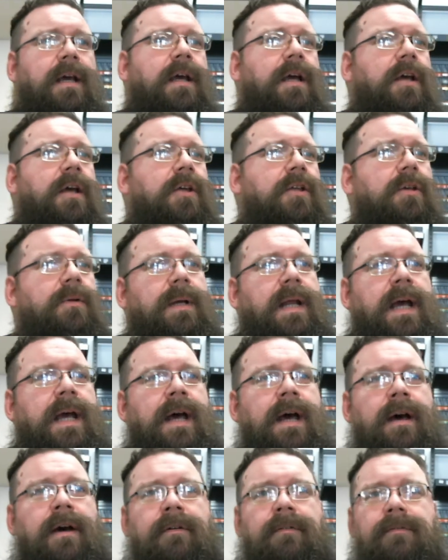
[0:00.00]
you would
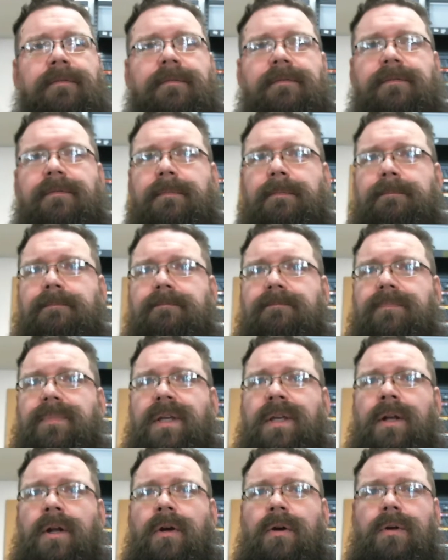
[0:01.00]
have
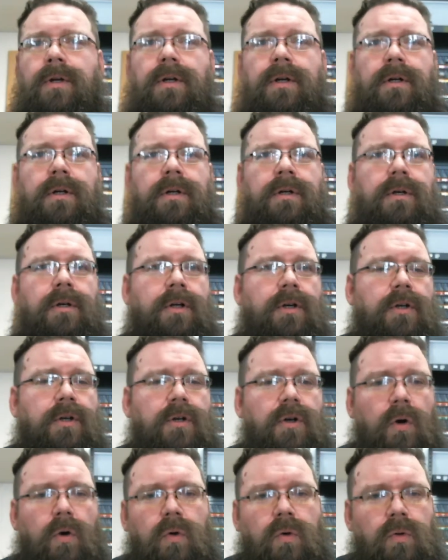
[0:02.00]
your
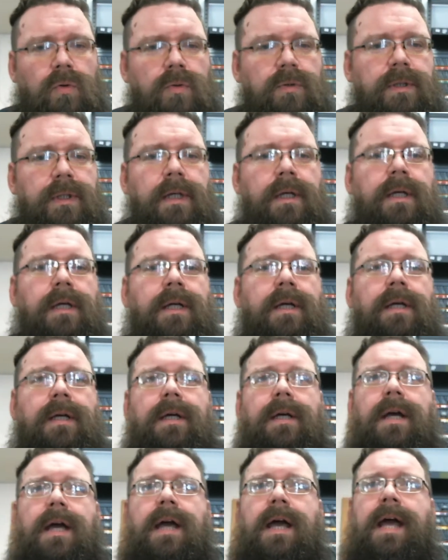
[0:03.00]
gold,
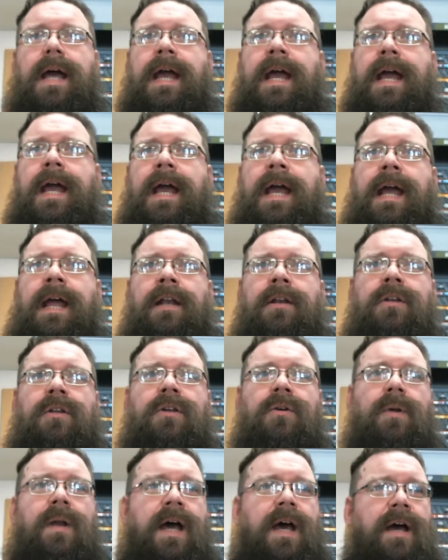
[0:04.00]
and
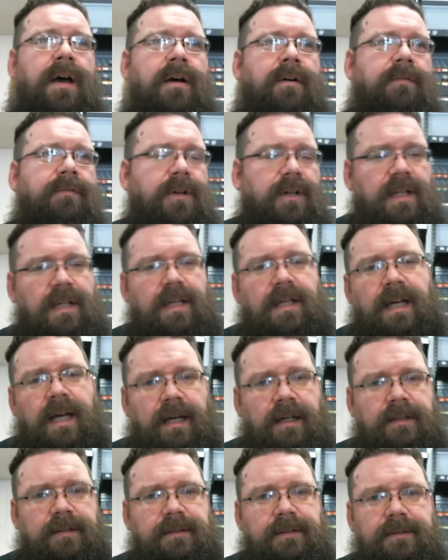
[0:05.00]
you would have your
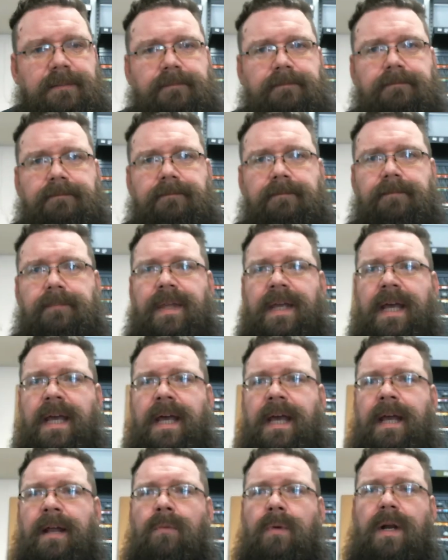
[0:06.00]
decals,
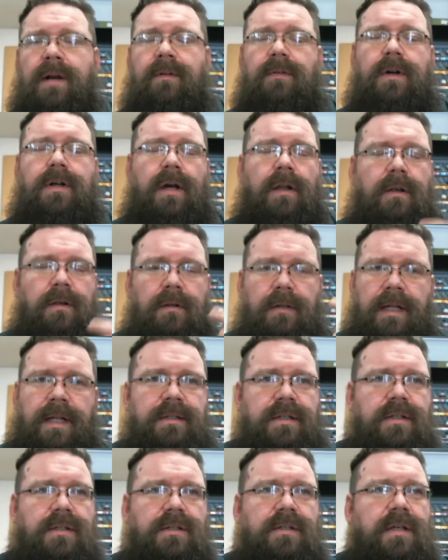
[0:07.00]
and whatever color
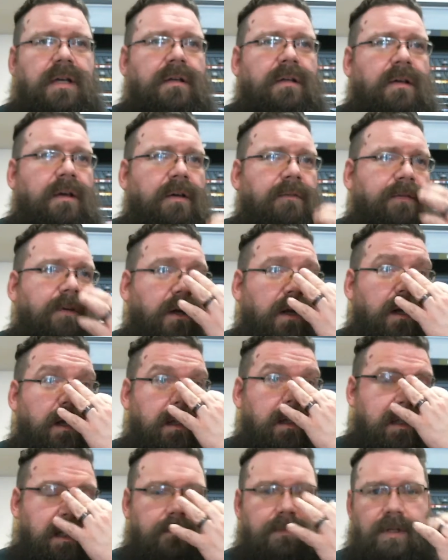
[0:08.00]
lenses that, if you're going to
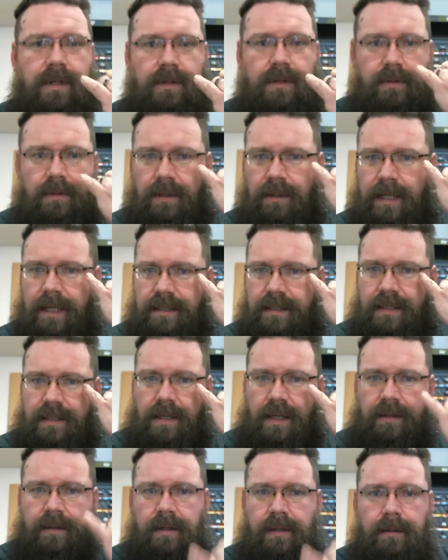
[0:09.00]
attempt to do the lenses
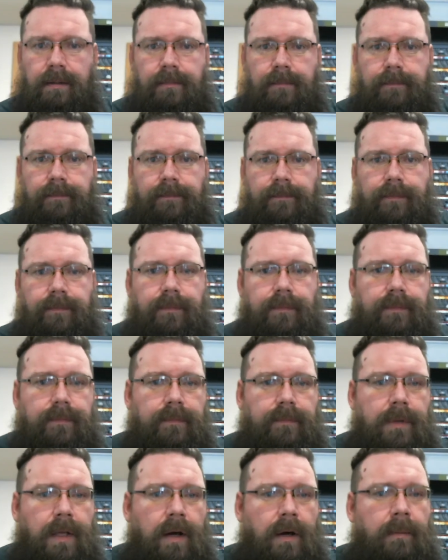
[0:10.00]
on the
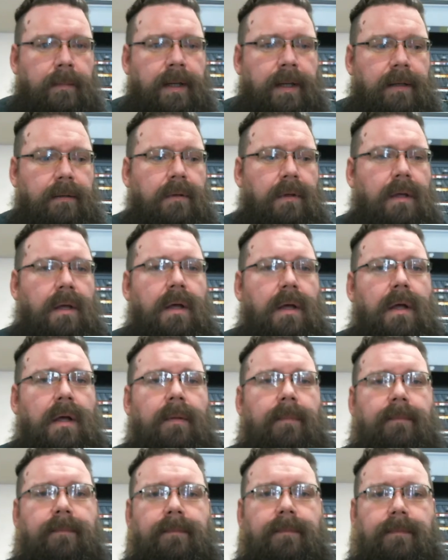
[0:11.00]
helmet,
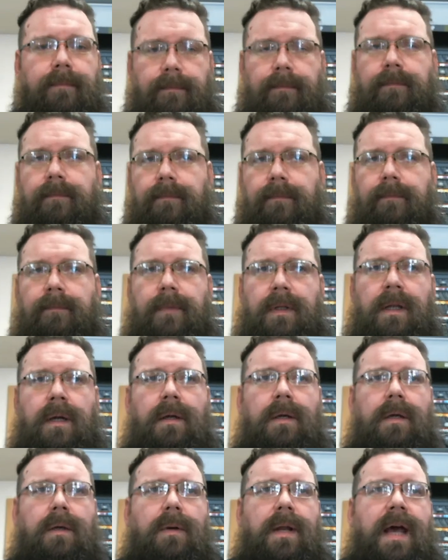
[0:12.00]

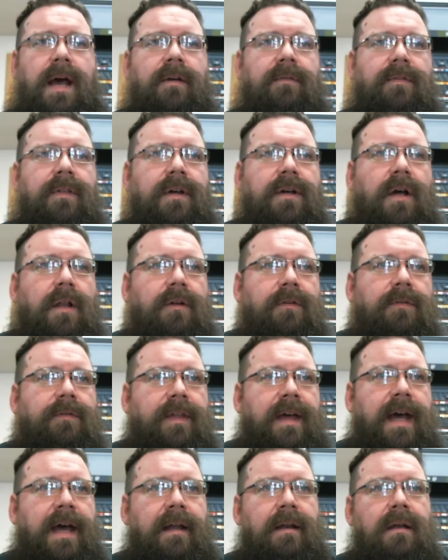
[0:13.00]
you would have the color for
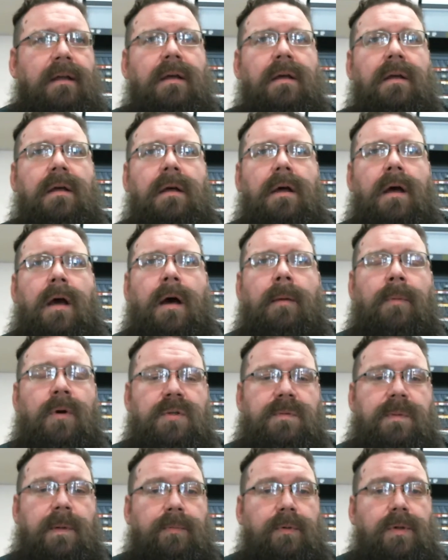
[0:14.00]
that.
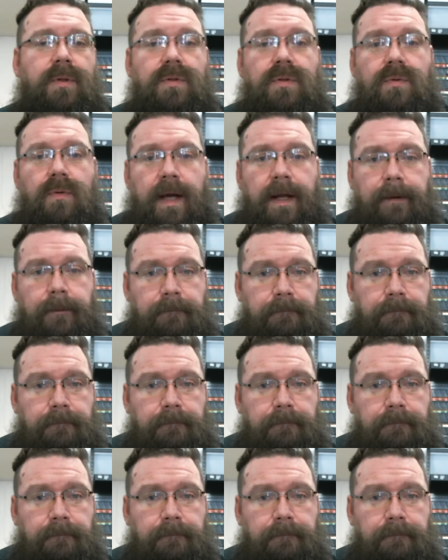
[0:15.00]
Most people use red.